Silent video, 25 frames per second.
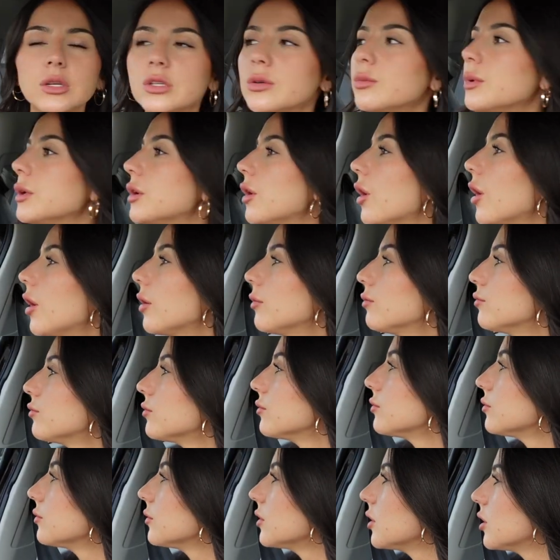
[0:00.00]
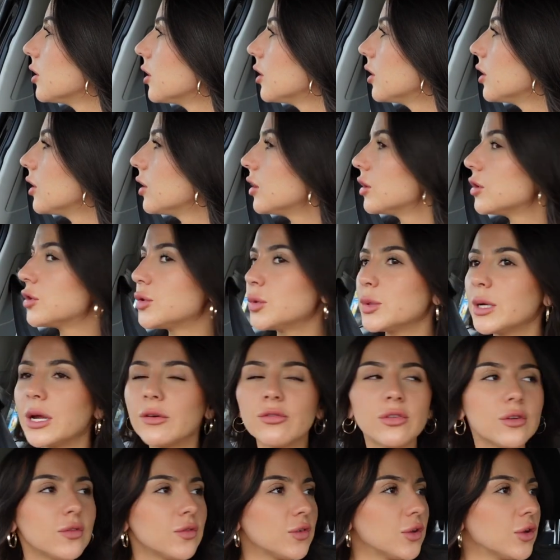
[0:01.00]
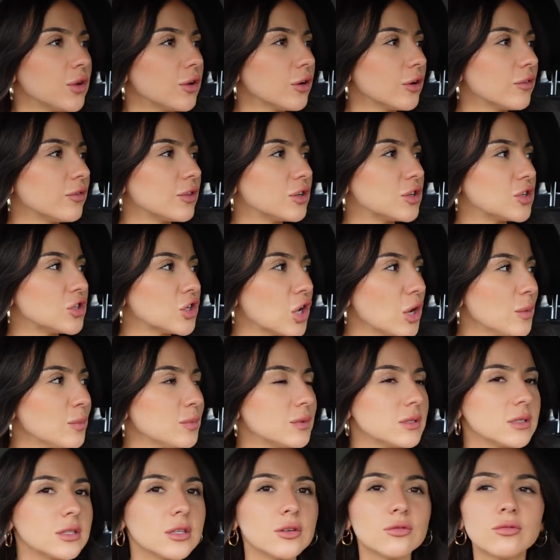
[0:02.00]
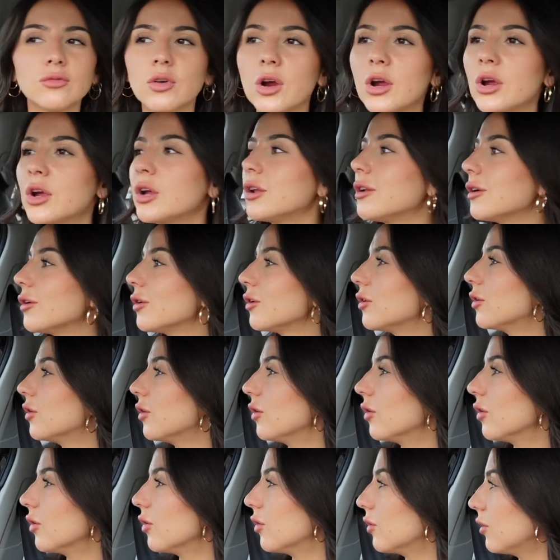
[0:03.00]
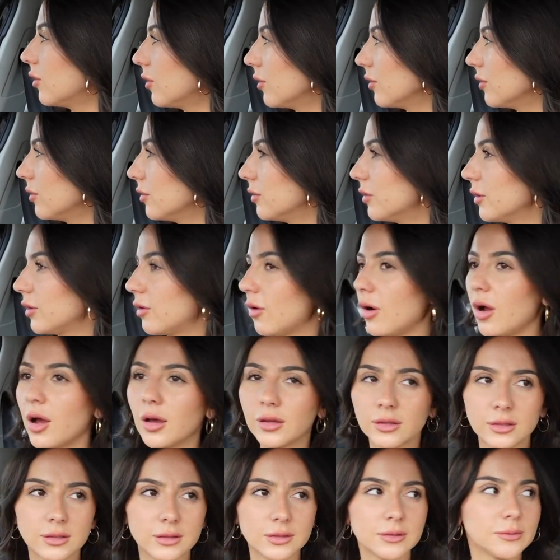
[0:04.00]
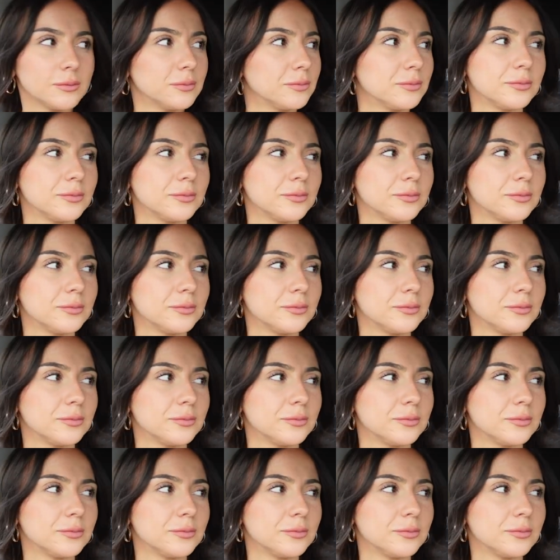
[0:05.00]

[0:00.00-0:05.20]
should we go? Should we have the view of the shops, the road, or the grass?